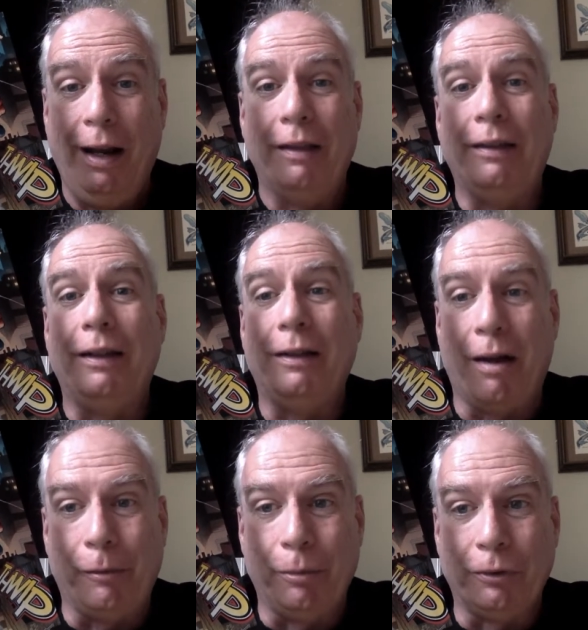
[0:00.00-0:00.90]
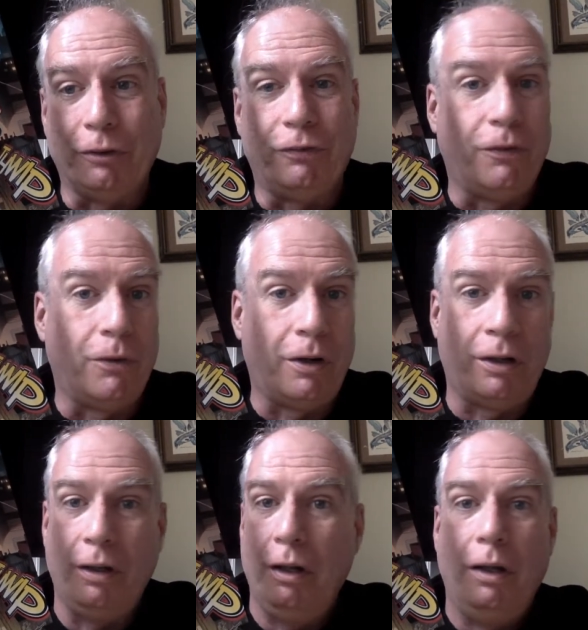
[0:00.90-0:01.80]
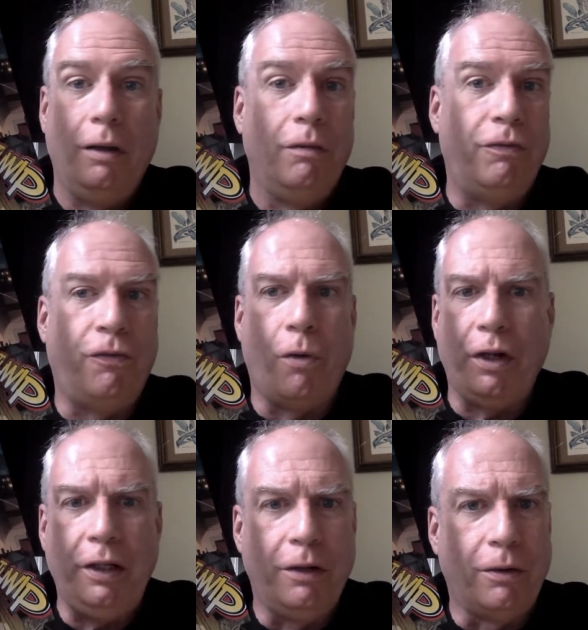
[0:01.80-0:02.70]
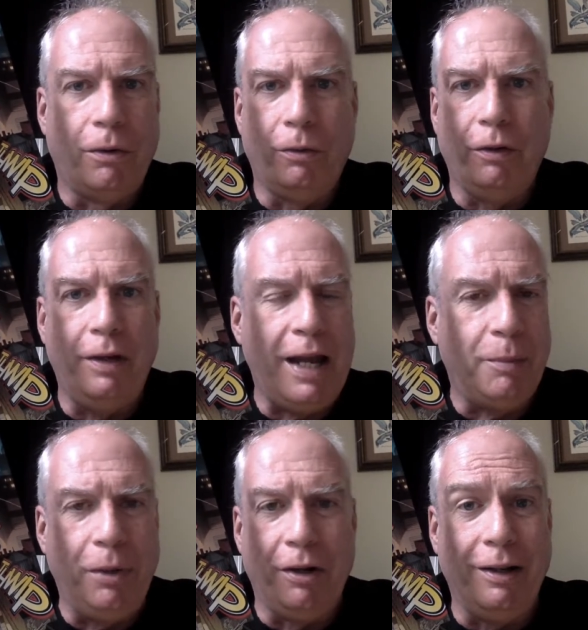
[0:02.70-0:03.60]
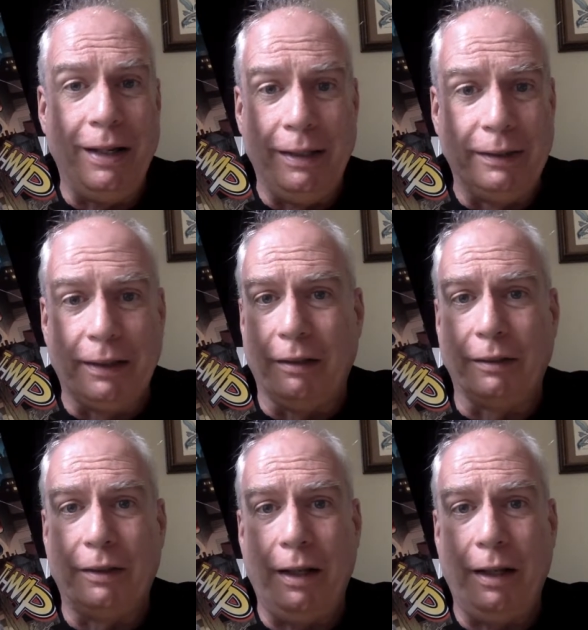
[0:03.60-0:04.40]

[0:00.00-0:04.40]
They think comic books are for 40 year old neck bearded incels.